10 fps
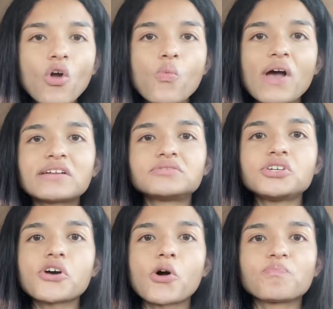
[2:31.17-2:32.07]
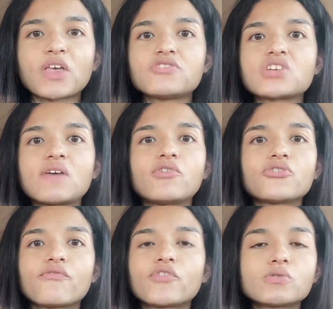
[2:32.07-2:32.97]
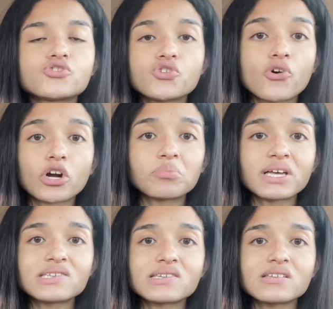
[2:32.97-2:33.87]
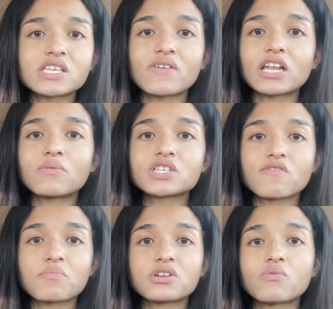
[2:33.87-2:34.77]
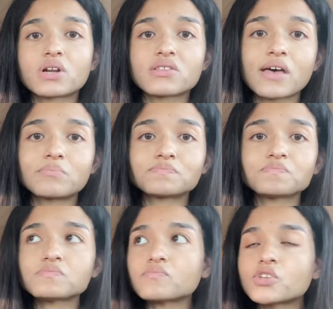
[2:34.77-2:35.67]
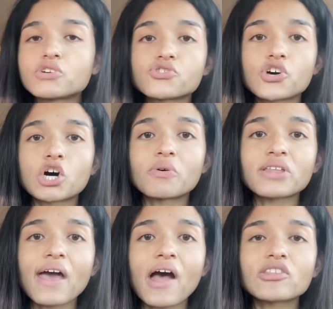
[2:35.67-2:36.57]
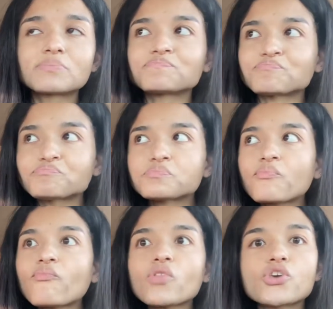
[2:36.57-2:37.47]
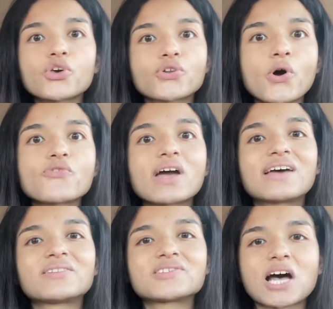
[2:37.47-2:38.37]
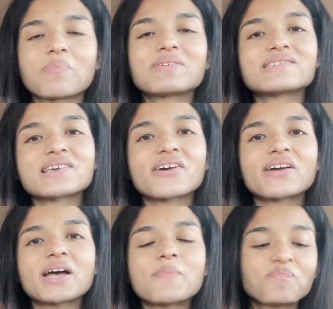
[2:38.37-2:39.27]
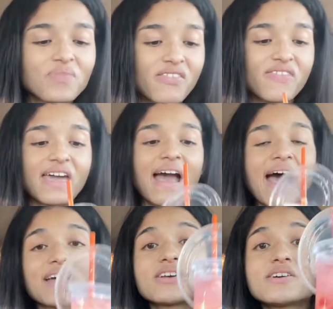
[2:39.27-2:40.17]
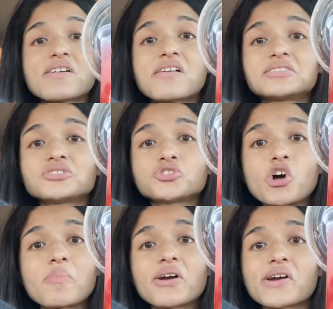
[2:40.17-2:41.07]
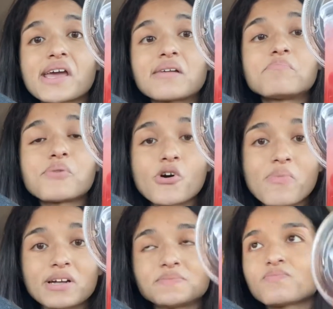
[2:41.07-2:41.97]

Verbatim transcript: When, you know, they used to have all the frozen yogurt places. If anyone's ever been to one of them years ago when they had them, you'll know that in the toppings area, they had strawberry boba.